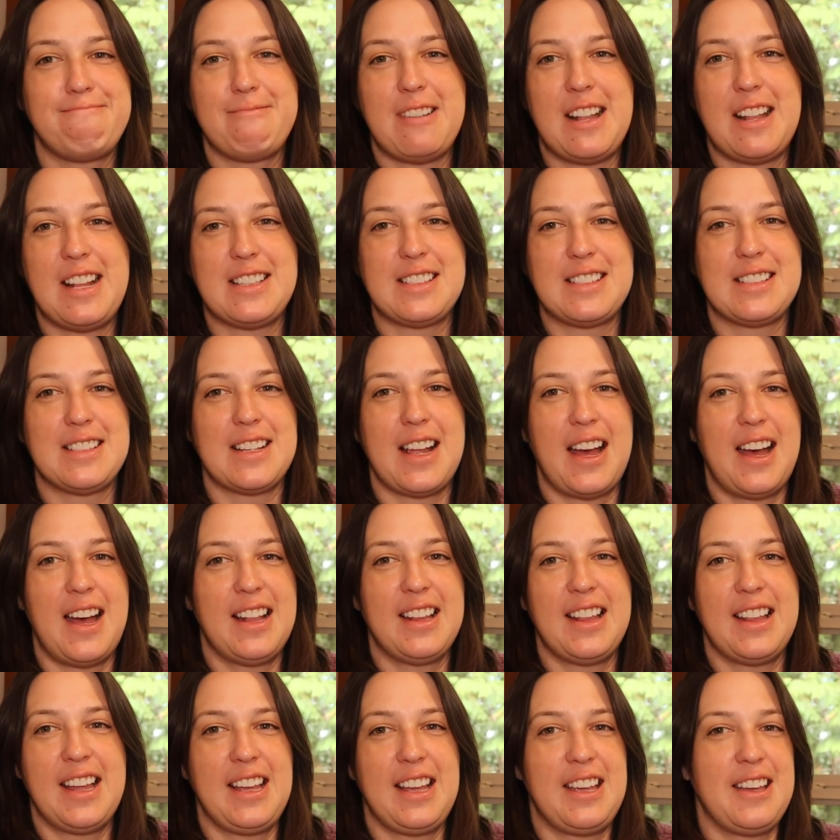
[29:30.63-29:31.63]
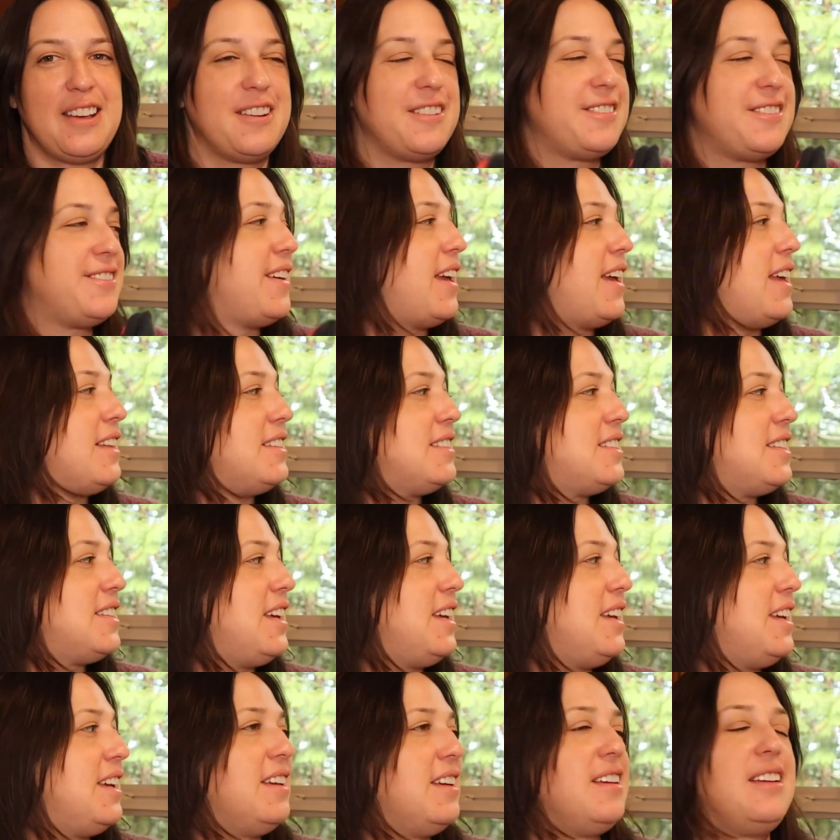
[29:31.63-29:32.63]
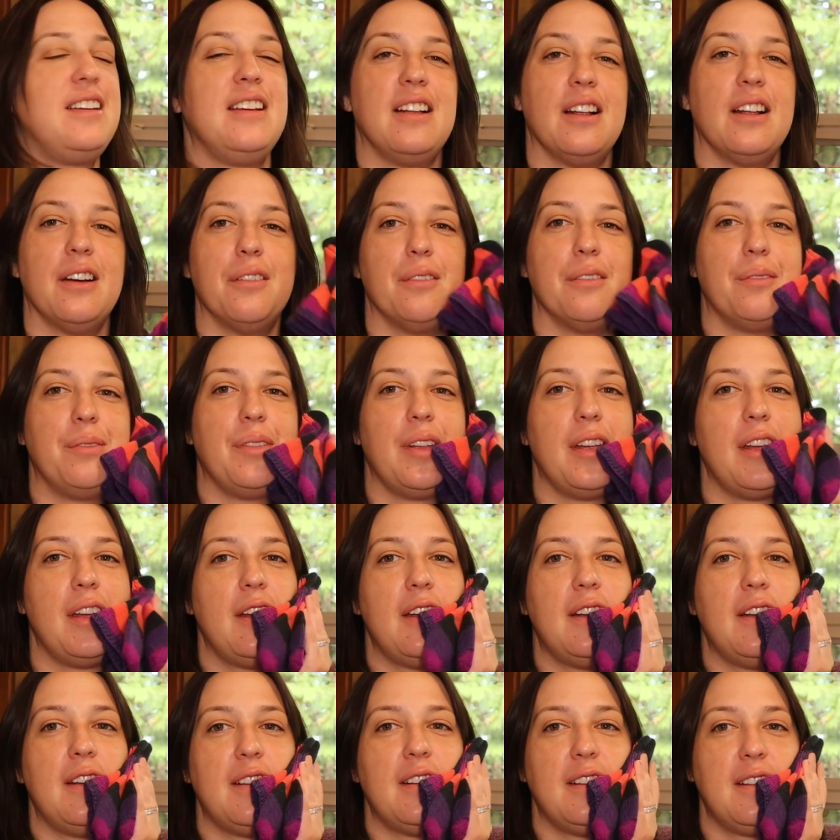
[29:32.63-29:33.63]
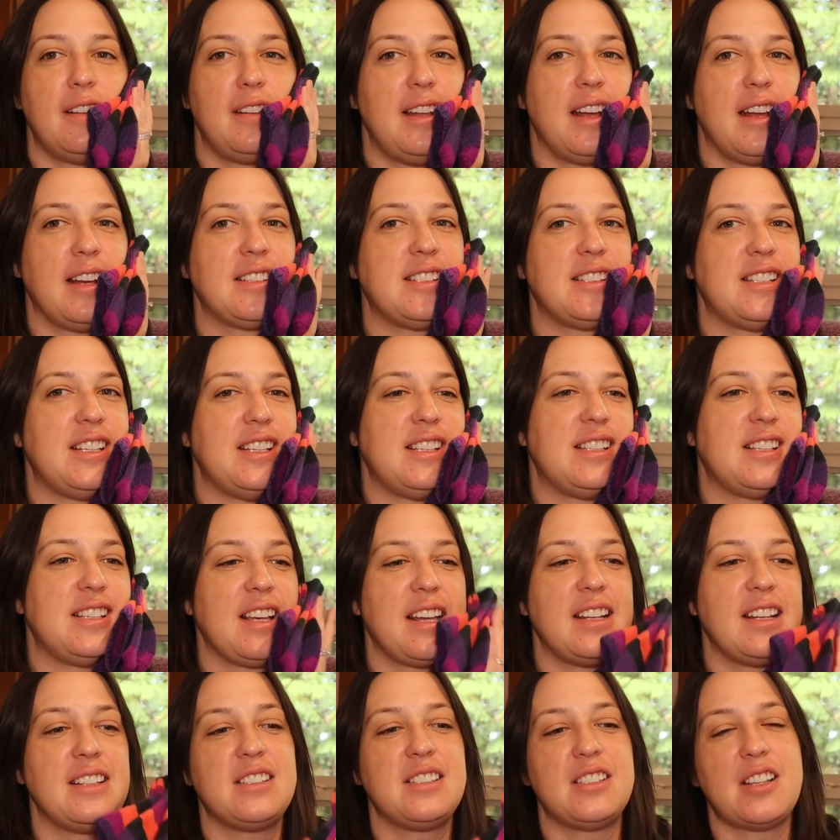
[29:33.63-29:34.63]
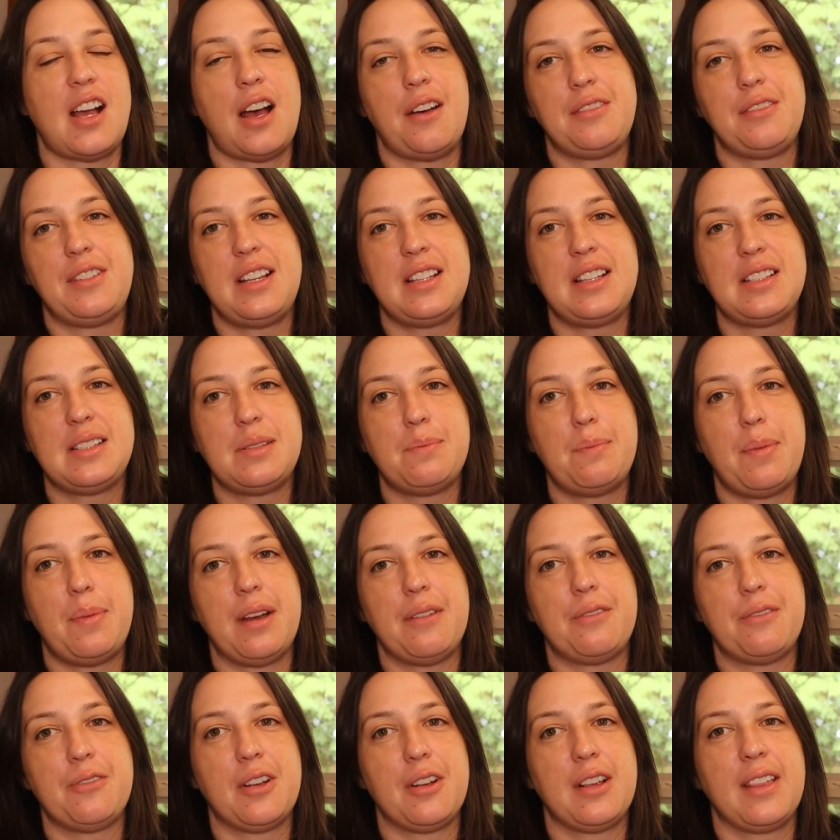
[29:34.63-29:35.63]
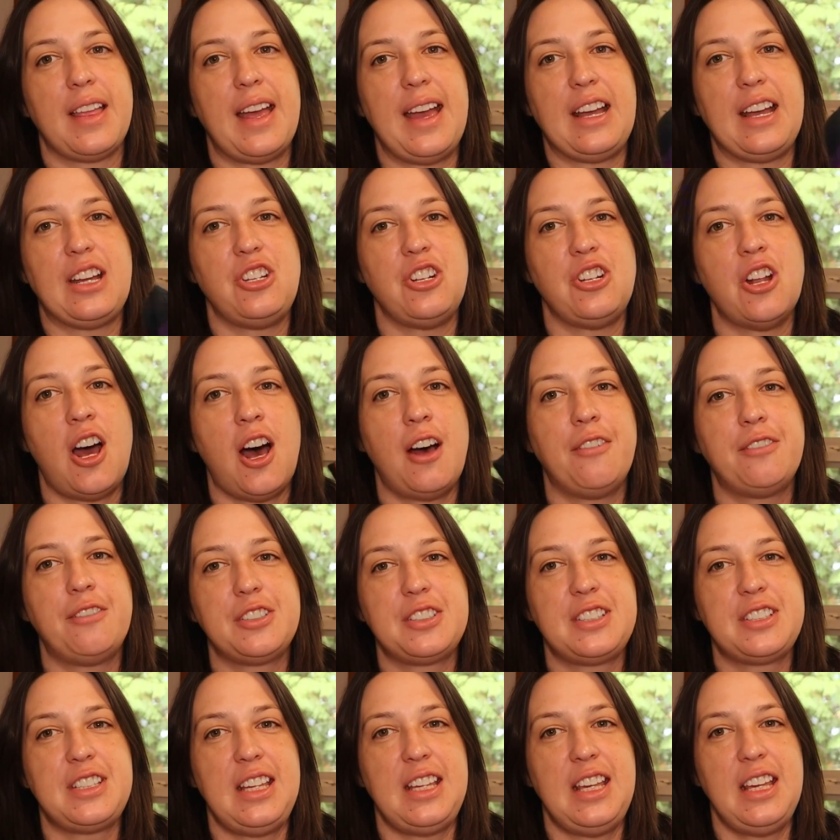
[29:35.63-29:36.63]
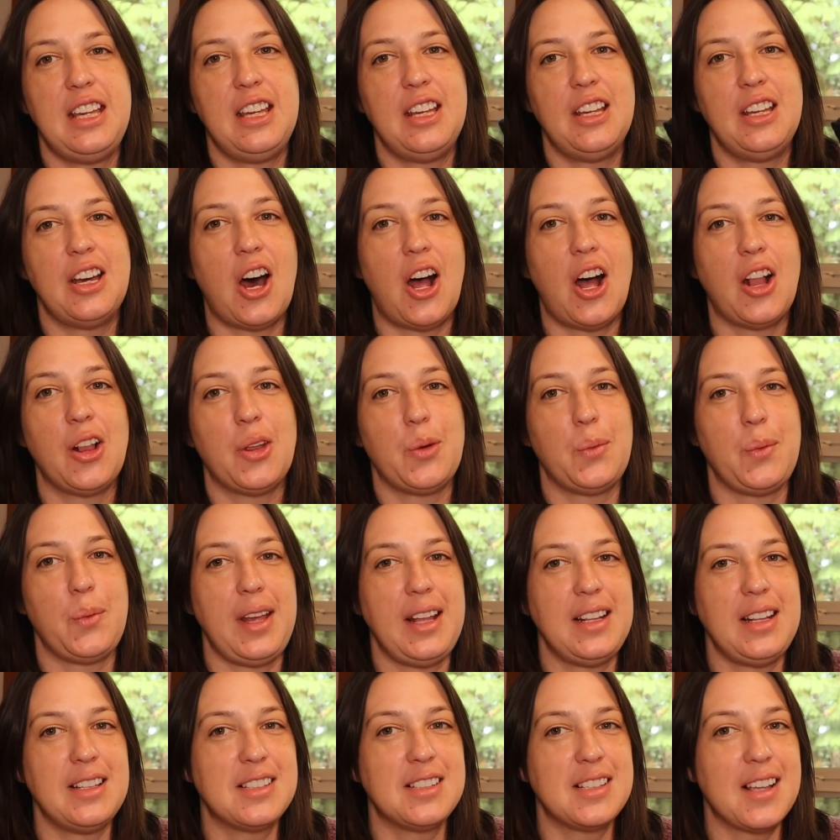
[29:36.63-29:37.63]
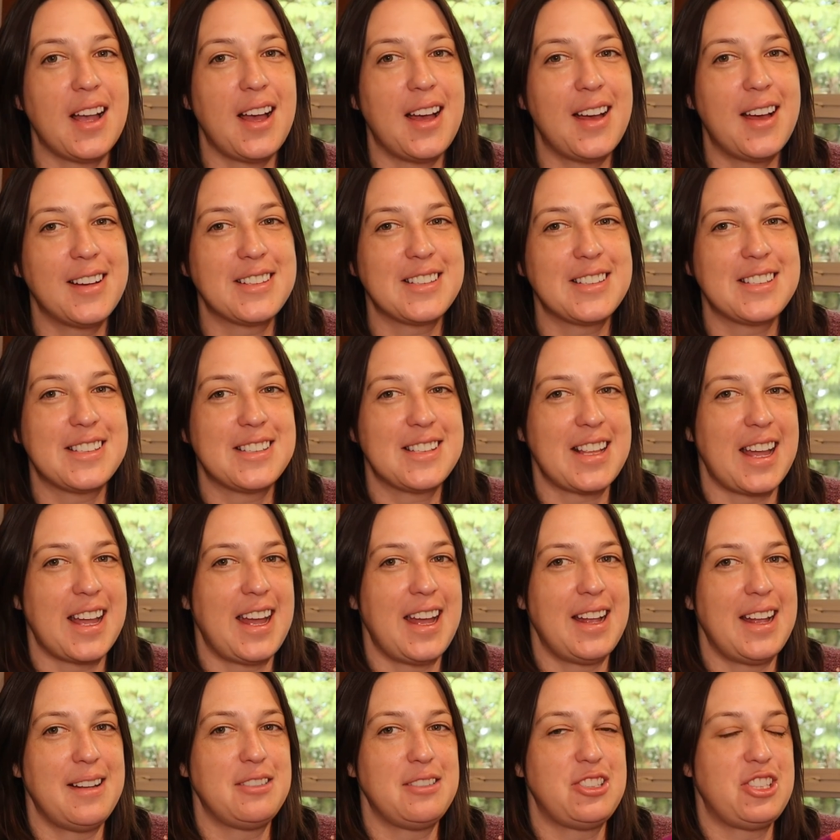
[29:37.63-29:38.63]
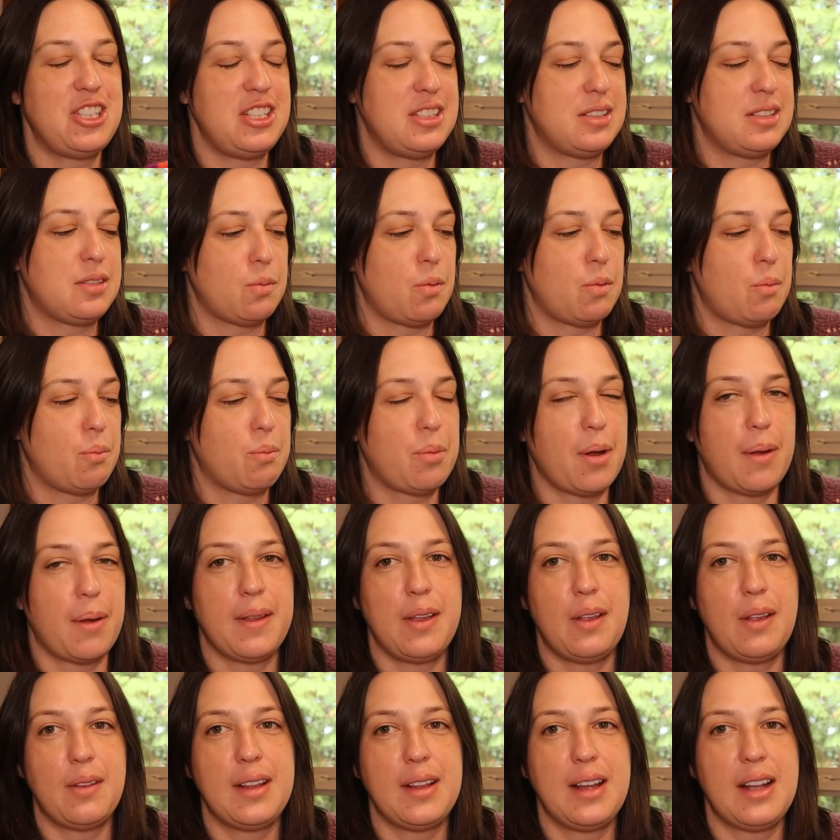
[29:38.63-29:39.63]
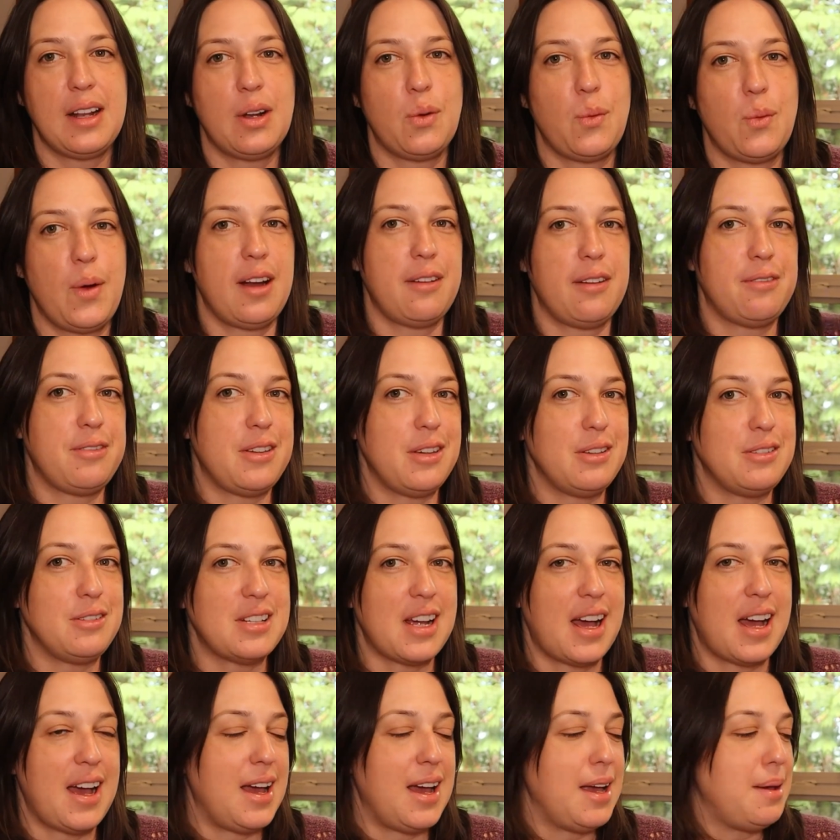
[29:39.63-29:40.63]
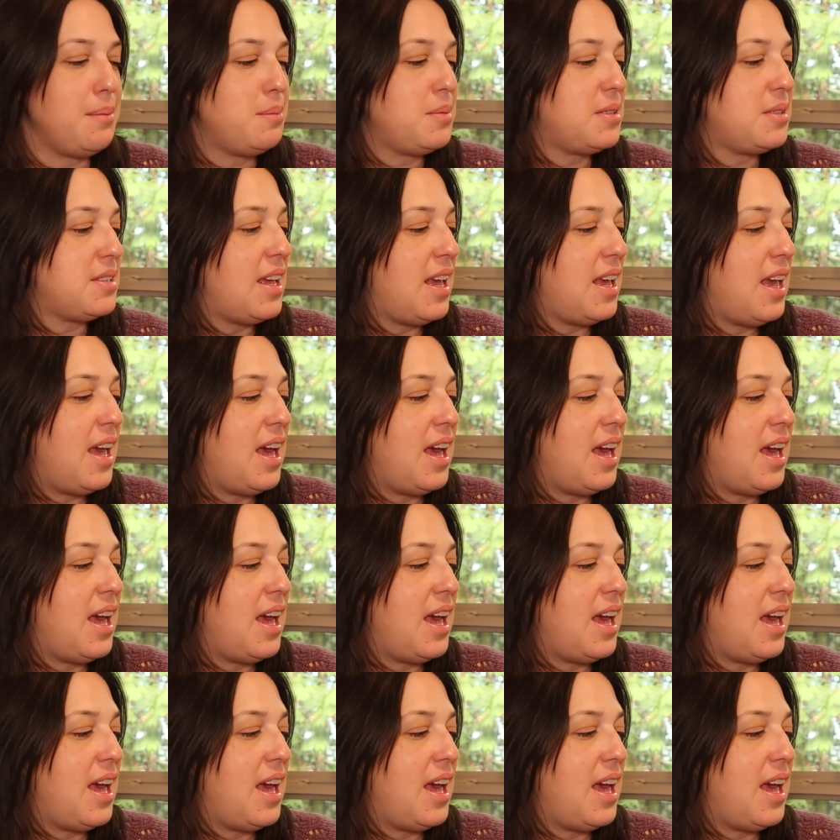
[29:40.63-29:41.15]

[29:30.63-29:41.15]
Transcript: It's not like your fancy, next to skin softness, but for like novelty Halloween socks that she's probably only going to wear a few times.